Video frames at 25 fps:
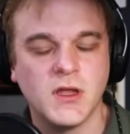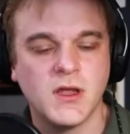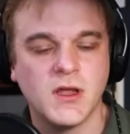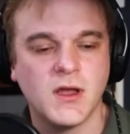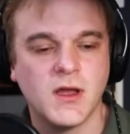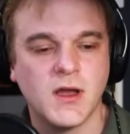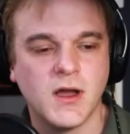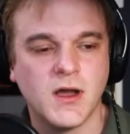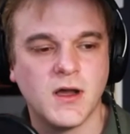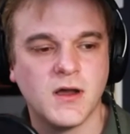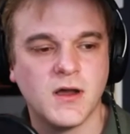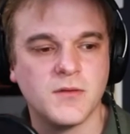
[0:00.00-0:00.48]

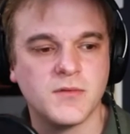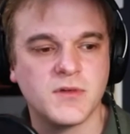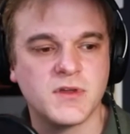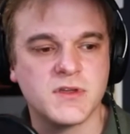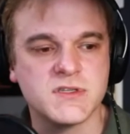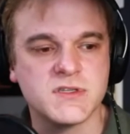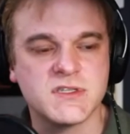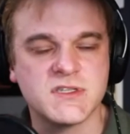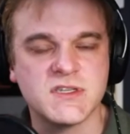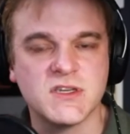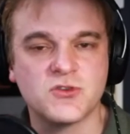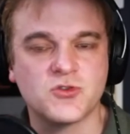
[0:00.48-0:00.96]
Yeah. Um,
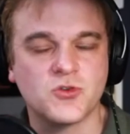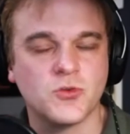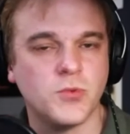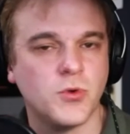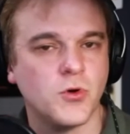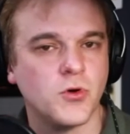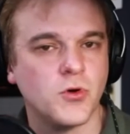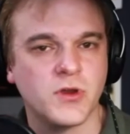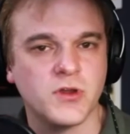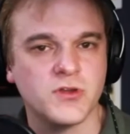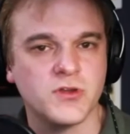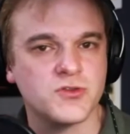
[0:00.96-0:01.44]
because central
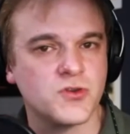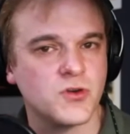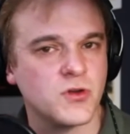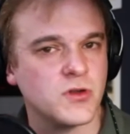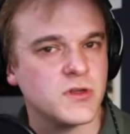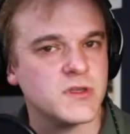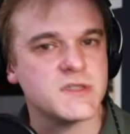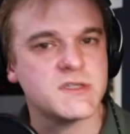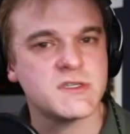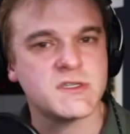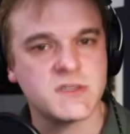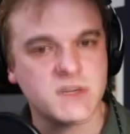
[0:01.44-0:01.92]
board
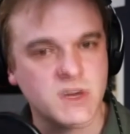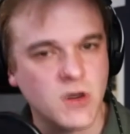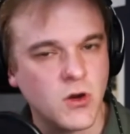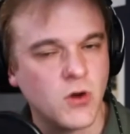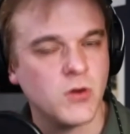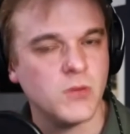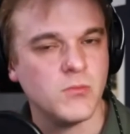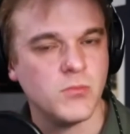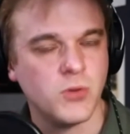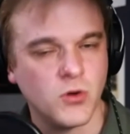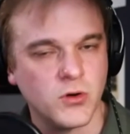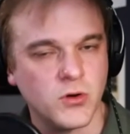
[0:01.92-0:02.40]
control is so
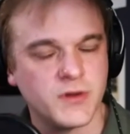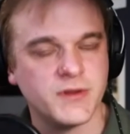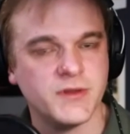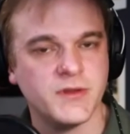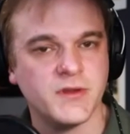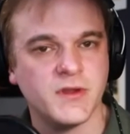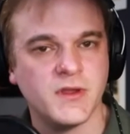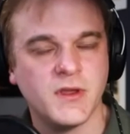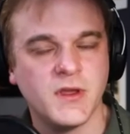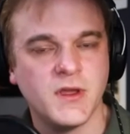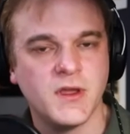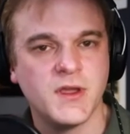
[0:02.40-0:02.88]
important.
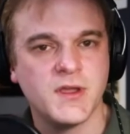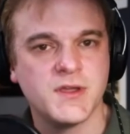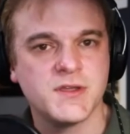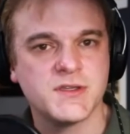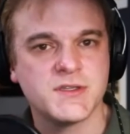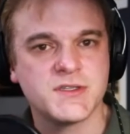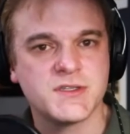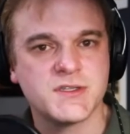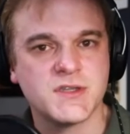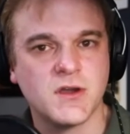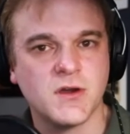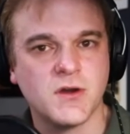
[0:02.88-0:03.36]

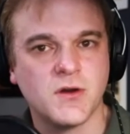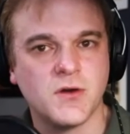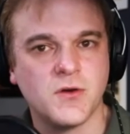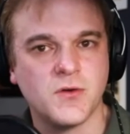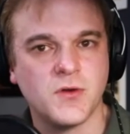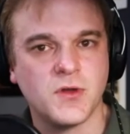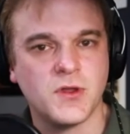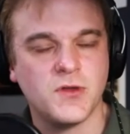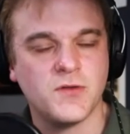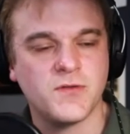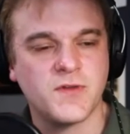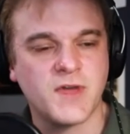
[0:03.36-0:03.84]
Yeah.
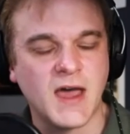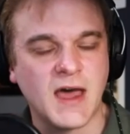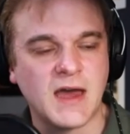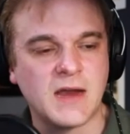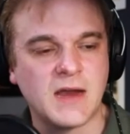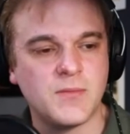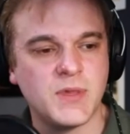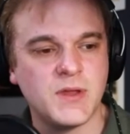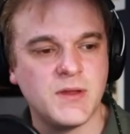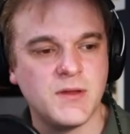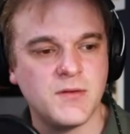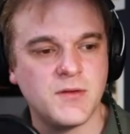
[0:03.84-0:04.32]
So, you've got
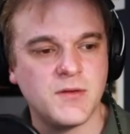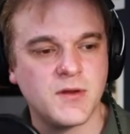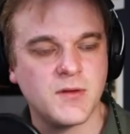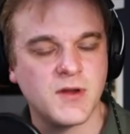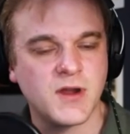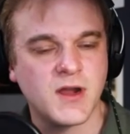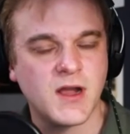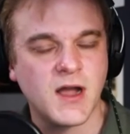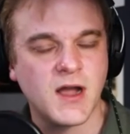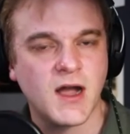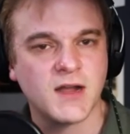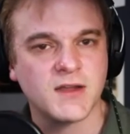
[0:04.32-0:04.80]
to be
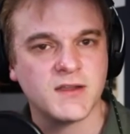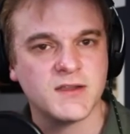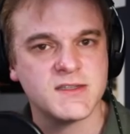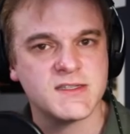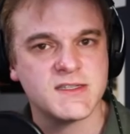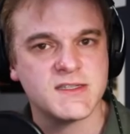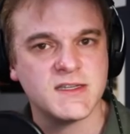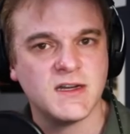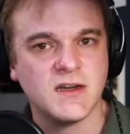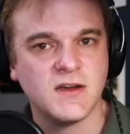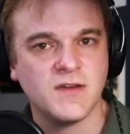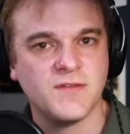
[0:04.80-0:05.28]

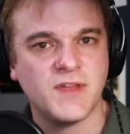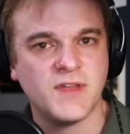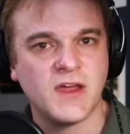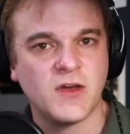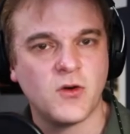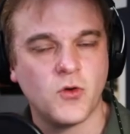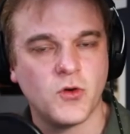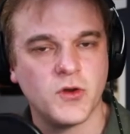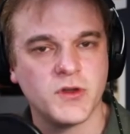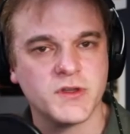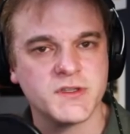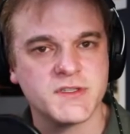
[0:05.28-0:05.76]
cognizant of
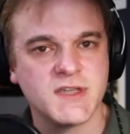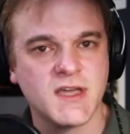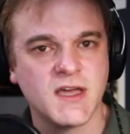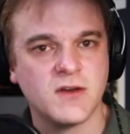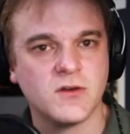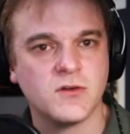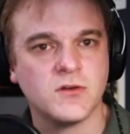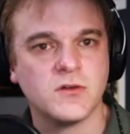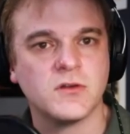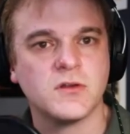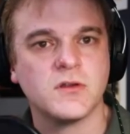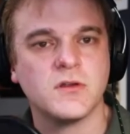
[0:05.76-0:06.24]
that oil
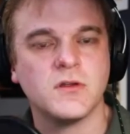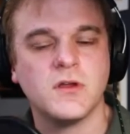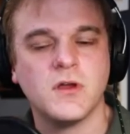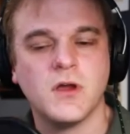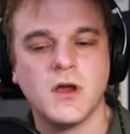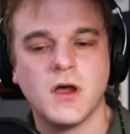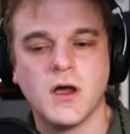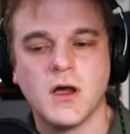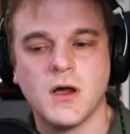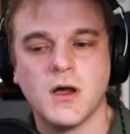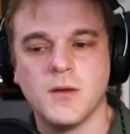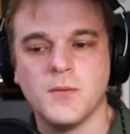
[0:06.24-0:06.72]
tunnel.
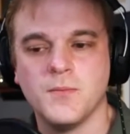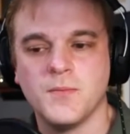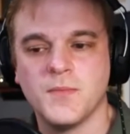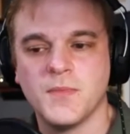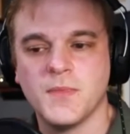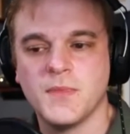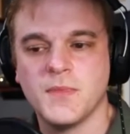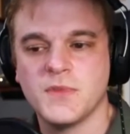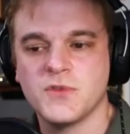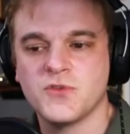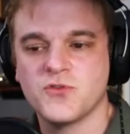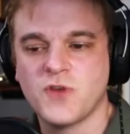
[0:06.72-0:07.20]
Um,
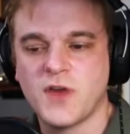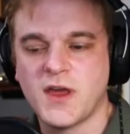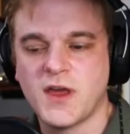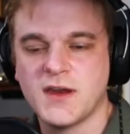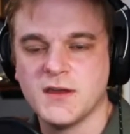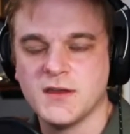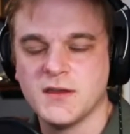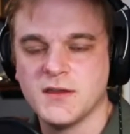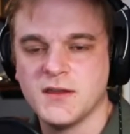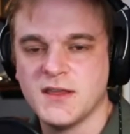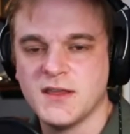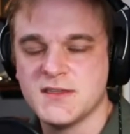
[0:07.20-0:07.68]
try
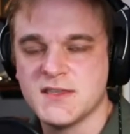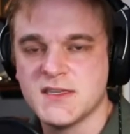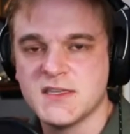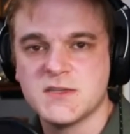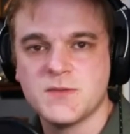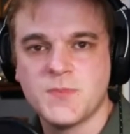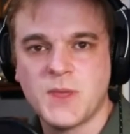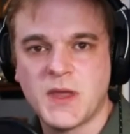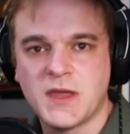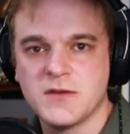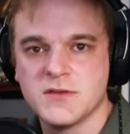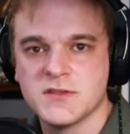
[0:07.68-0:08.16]
to
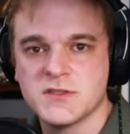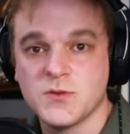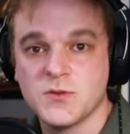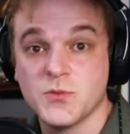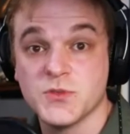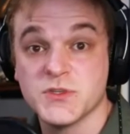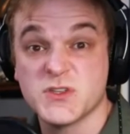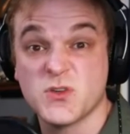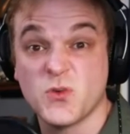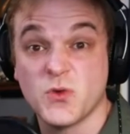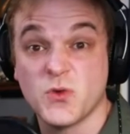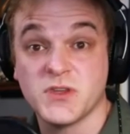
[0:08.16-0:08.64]
anticipate if
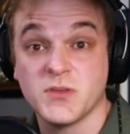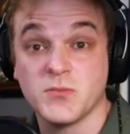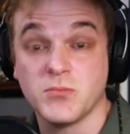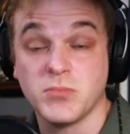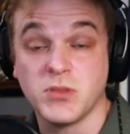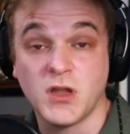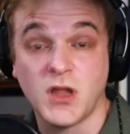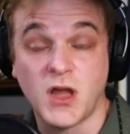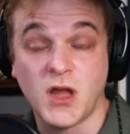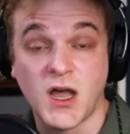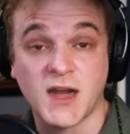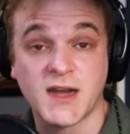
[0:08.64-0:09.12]
someone's going to
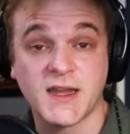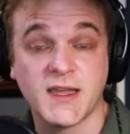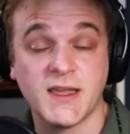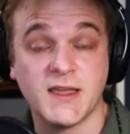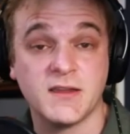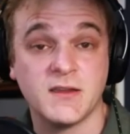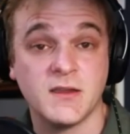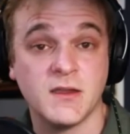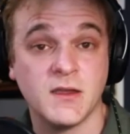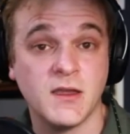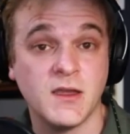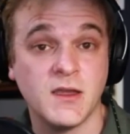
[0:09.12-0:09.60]
block
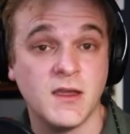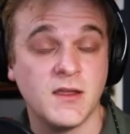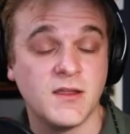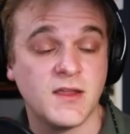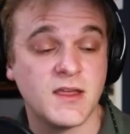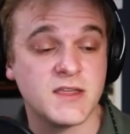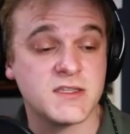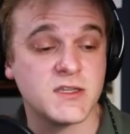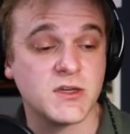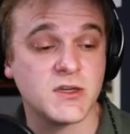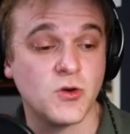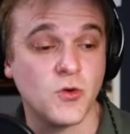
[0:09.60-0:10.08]
it.
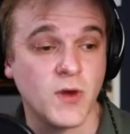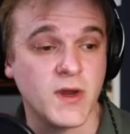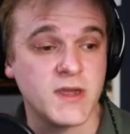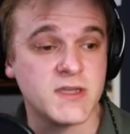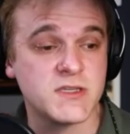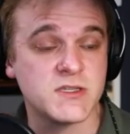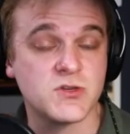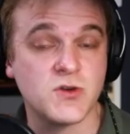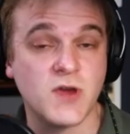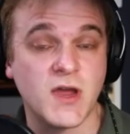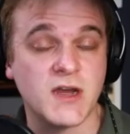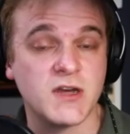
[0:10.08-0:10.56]
That's a great
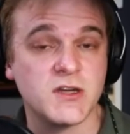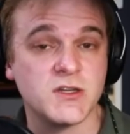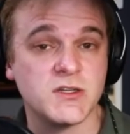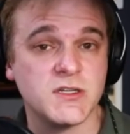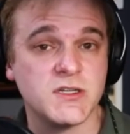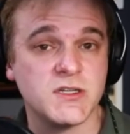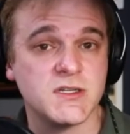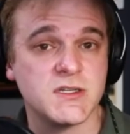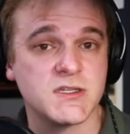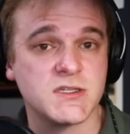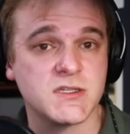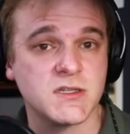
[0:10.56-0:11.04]

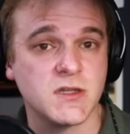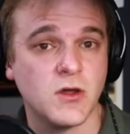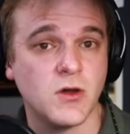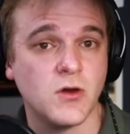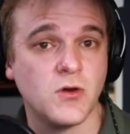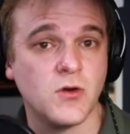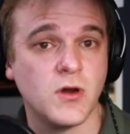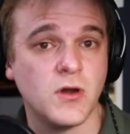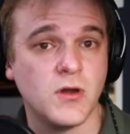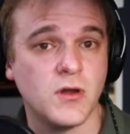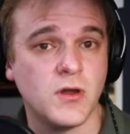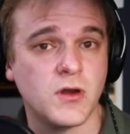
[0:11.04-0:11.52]
strategy to
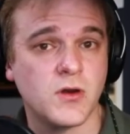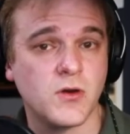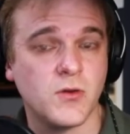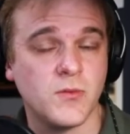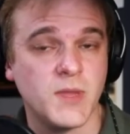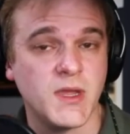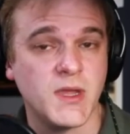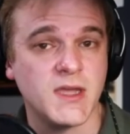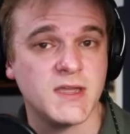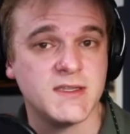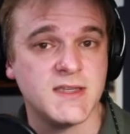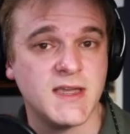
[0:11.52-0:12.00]
slow
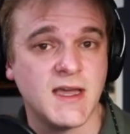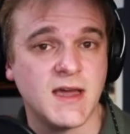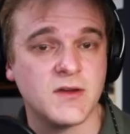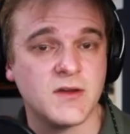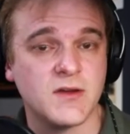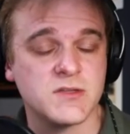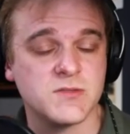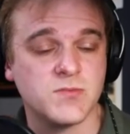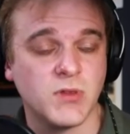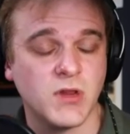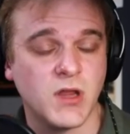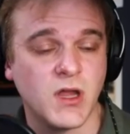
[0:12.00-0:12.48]
Crimea down,
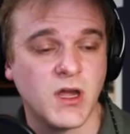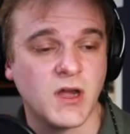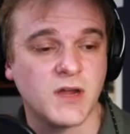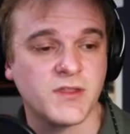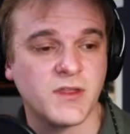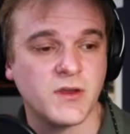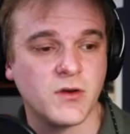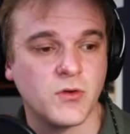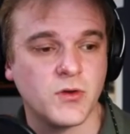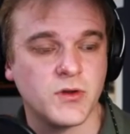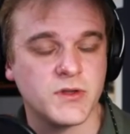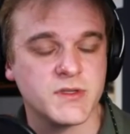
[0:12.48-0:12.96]
is block
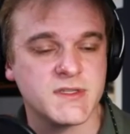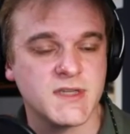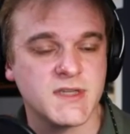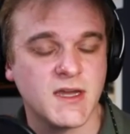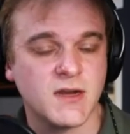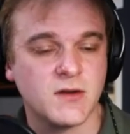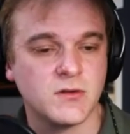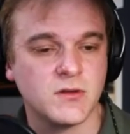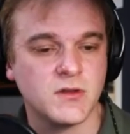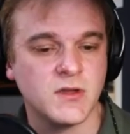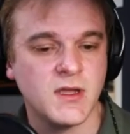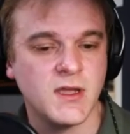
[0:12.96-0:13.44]
that oil
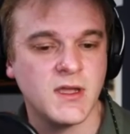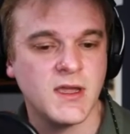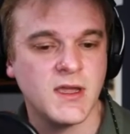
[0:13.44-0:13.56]
tunnel,